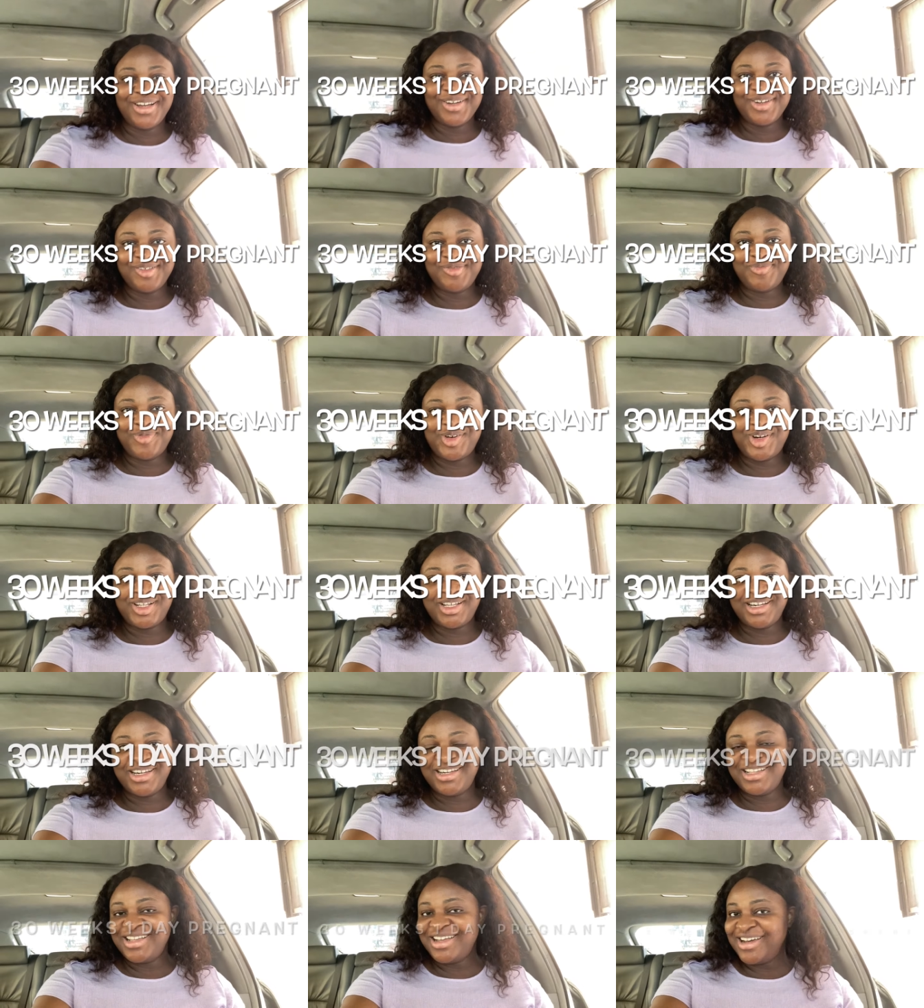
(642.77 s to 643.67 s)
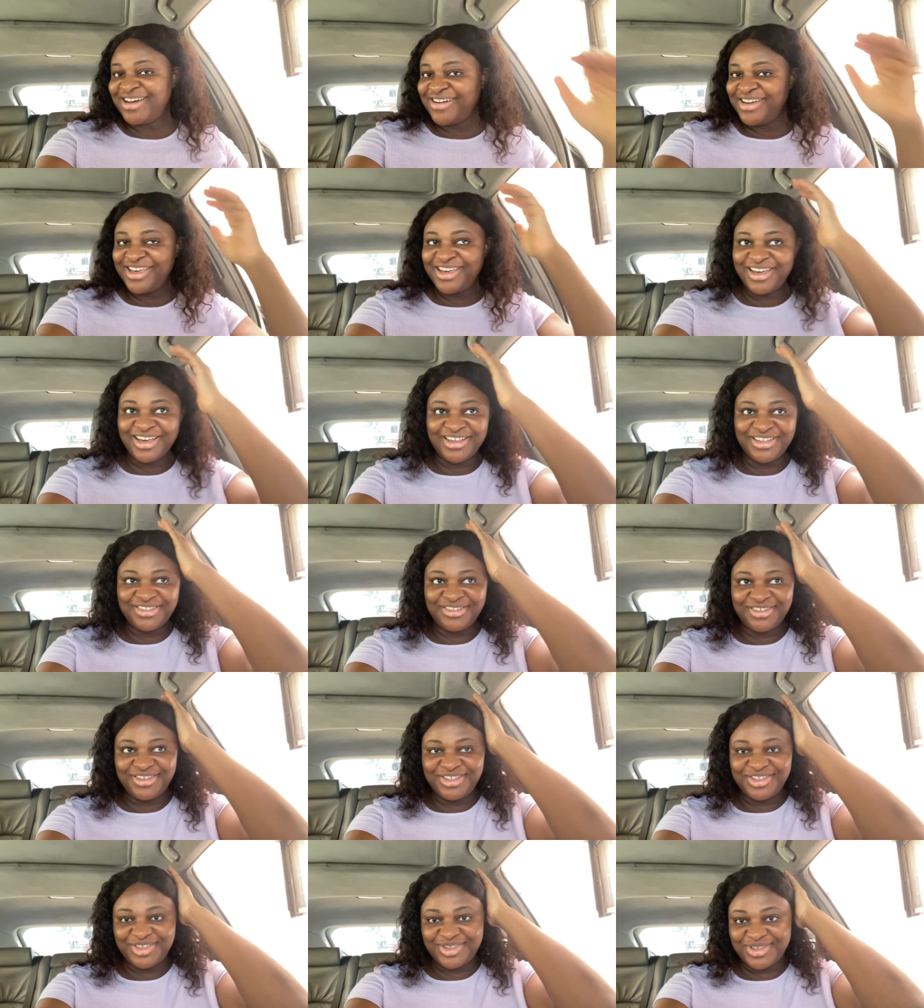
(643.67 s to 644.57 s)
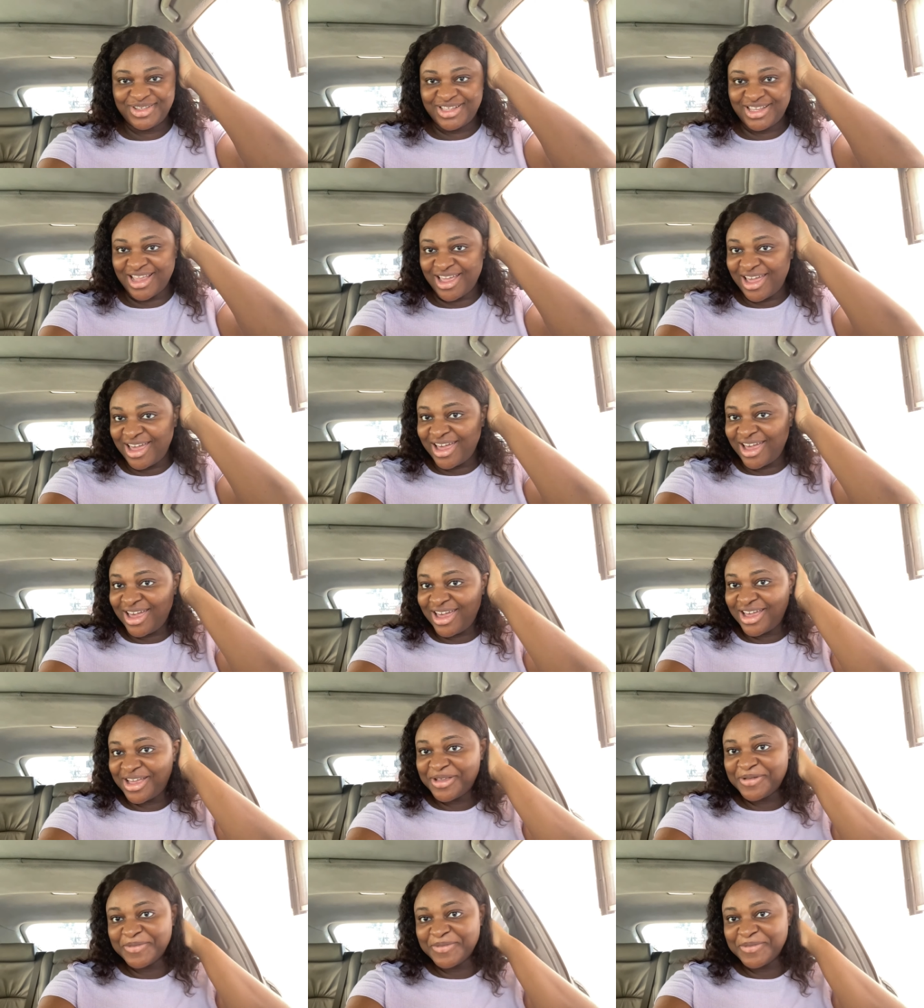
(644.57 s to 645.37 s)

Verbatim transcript: good morning how you guys doing today